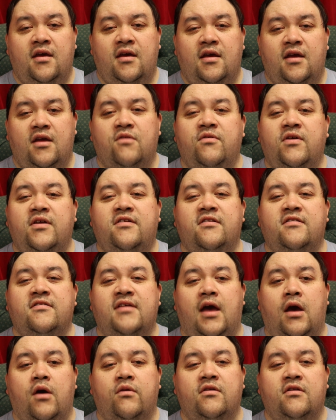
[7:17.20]
It reaches
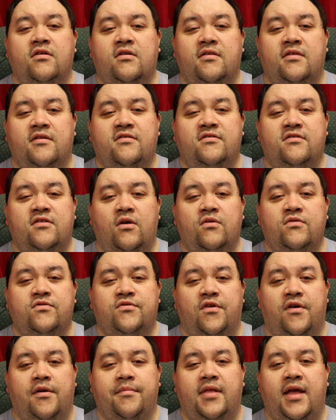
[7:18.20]
out into the
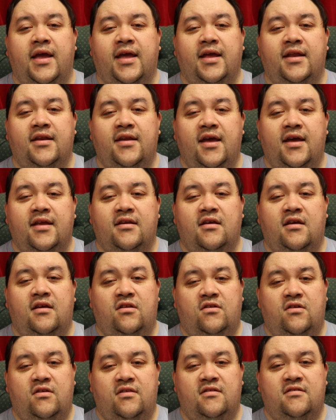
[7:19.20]
snowstorm like a net
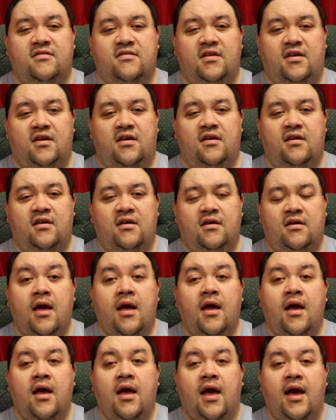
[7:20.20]
into the sea.
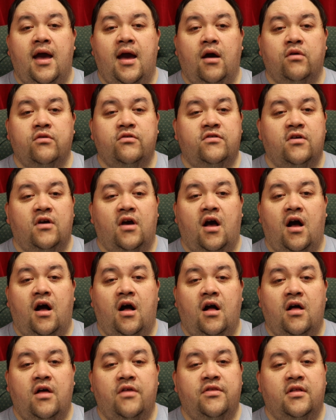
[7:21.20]
Out to
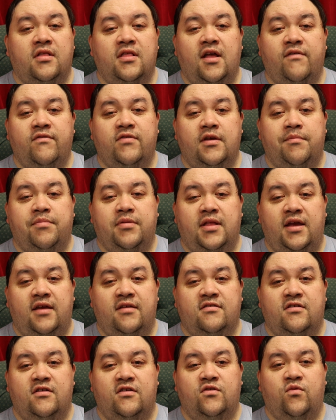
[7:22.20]
all the lovely
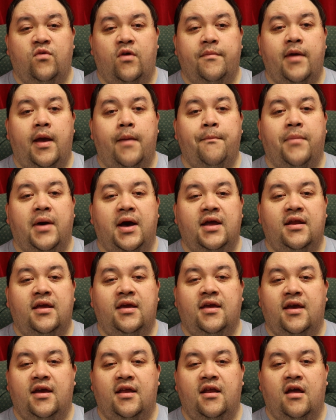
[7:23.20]
places where my body
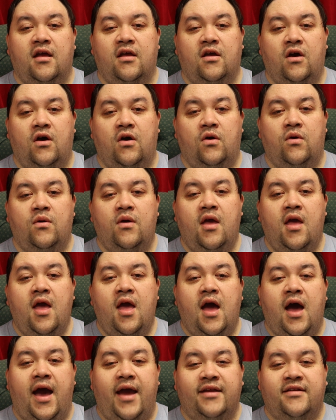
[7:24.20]
cannot go.
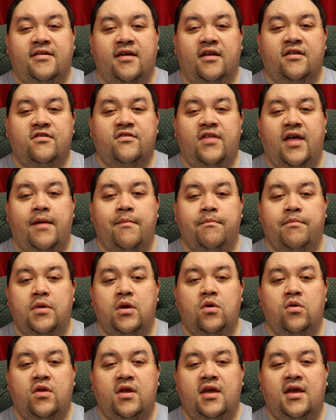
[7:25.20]
I touch that
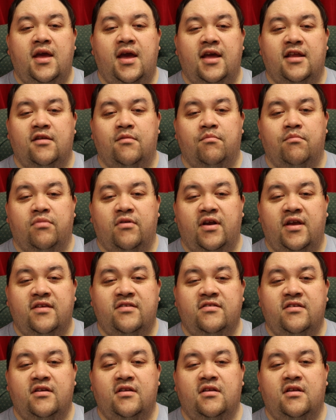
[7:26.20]
beauty and
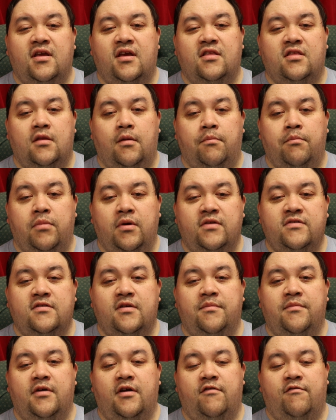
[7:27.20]
embrace it in the
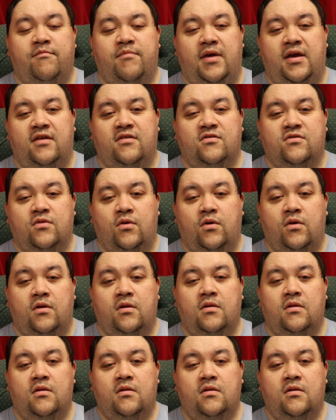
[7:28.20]
bosom of my soul.